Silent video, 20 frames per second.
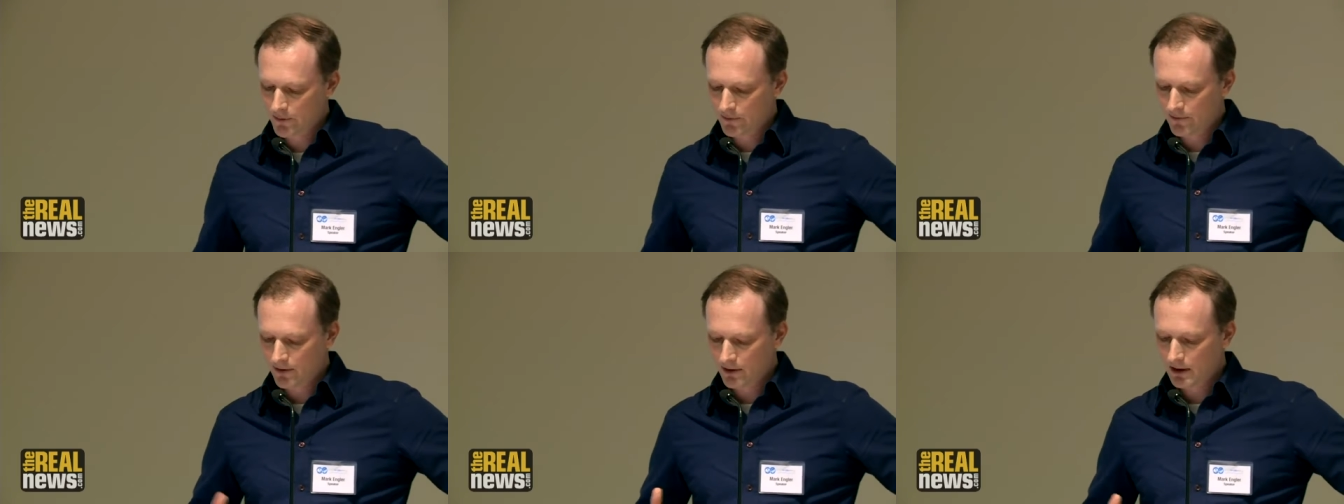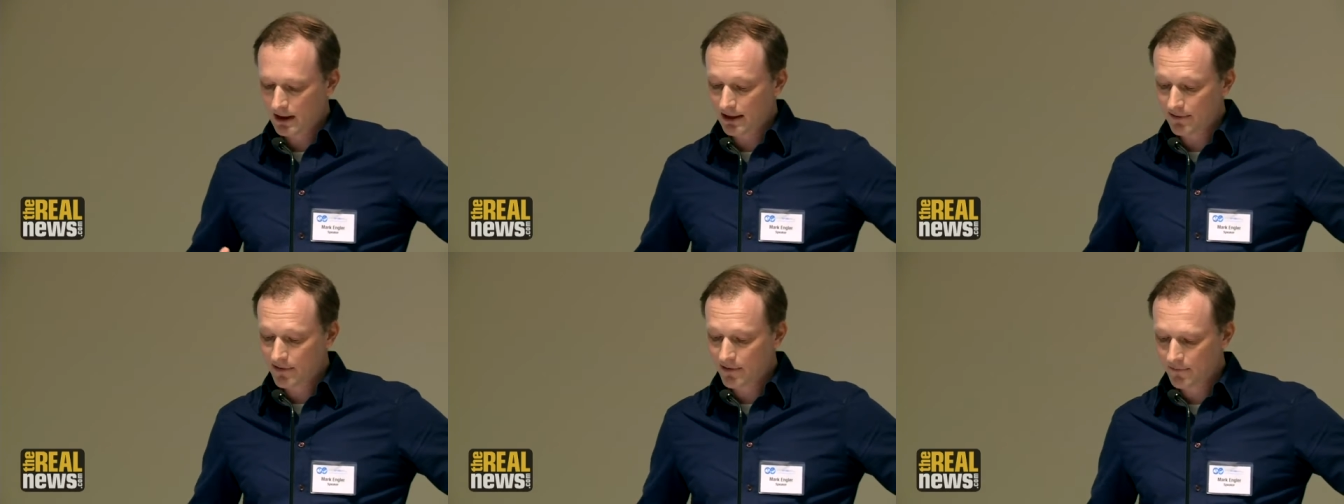
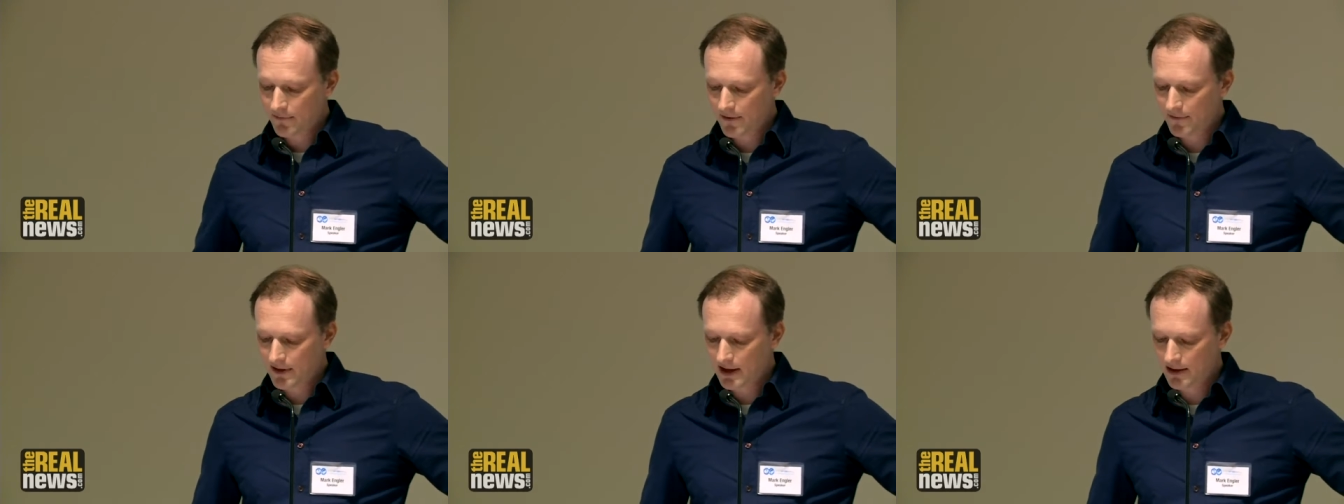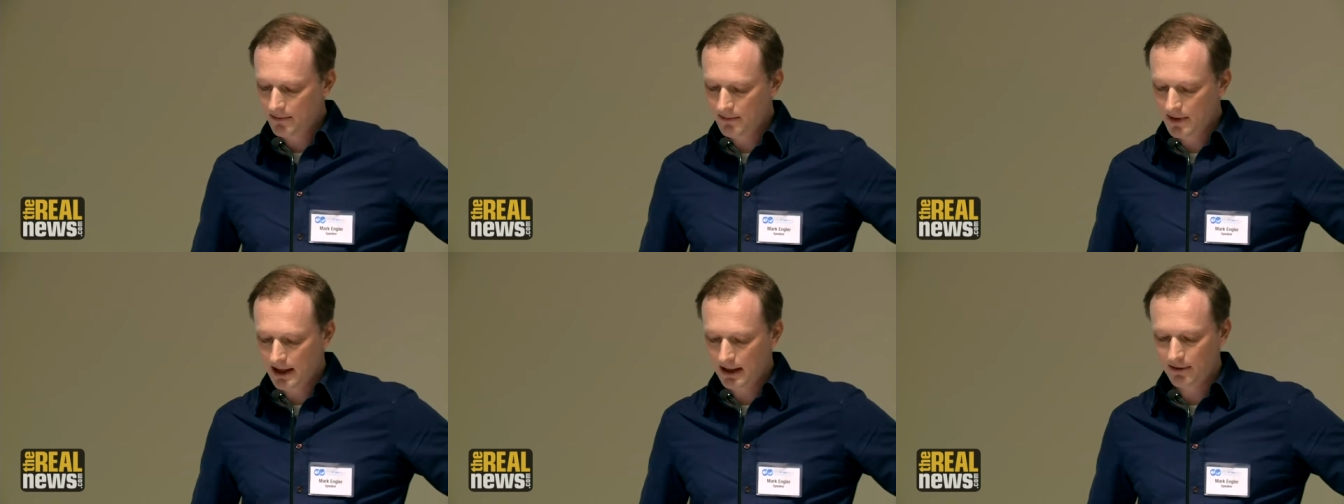less than
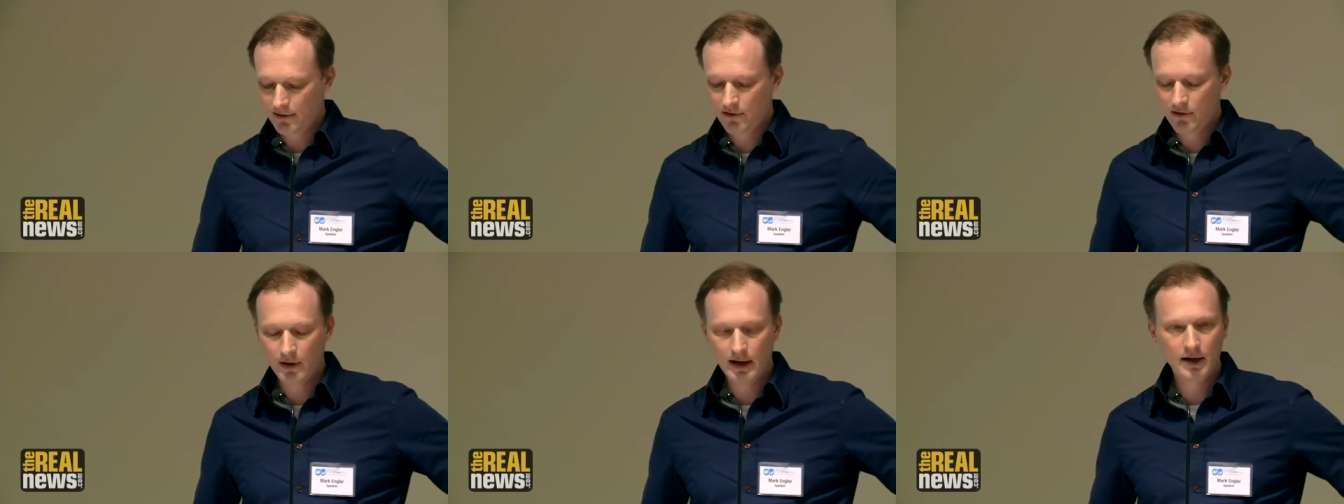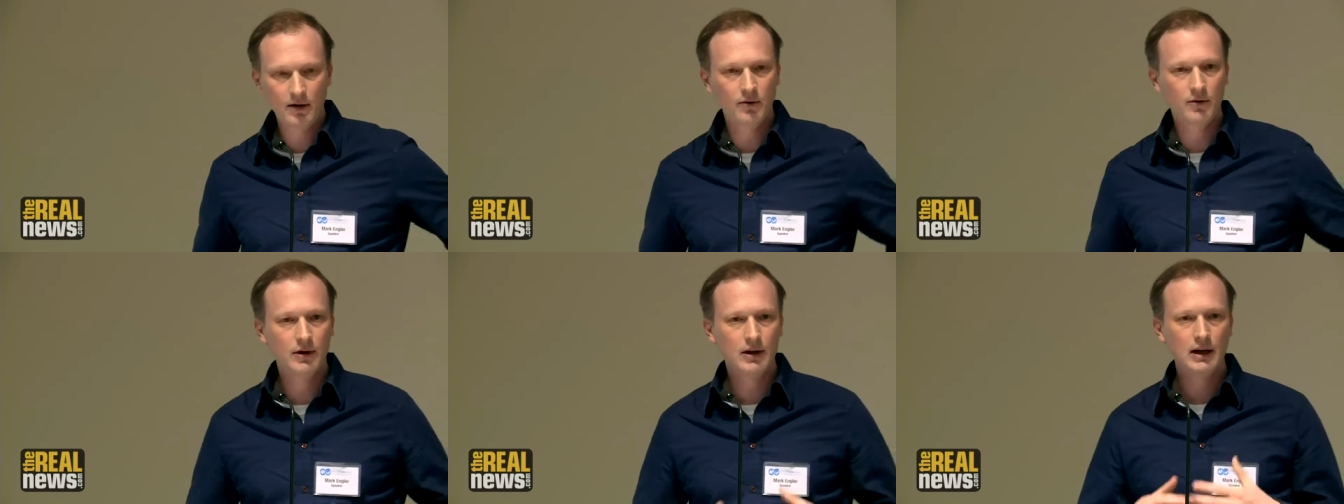15 minutes, so I
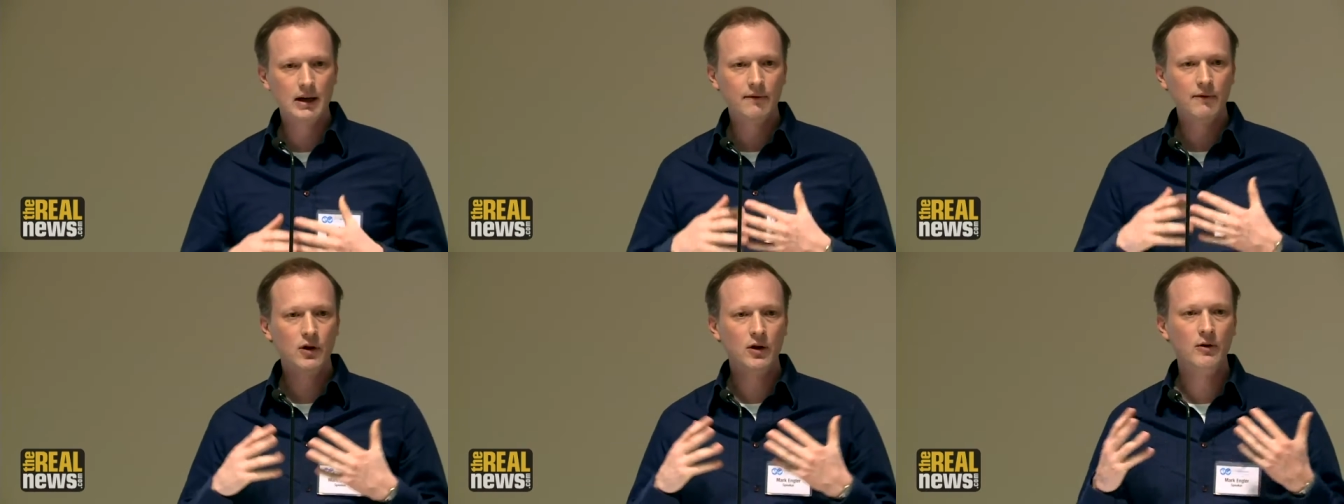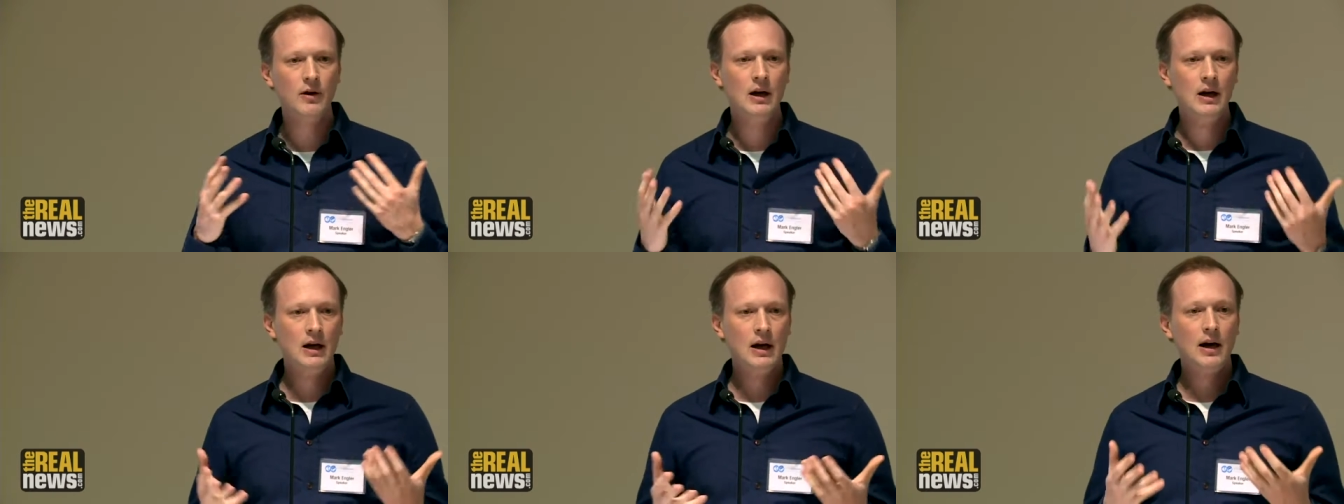can only give you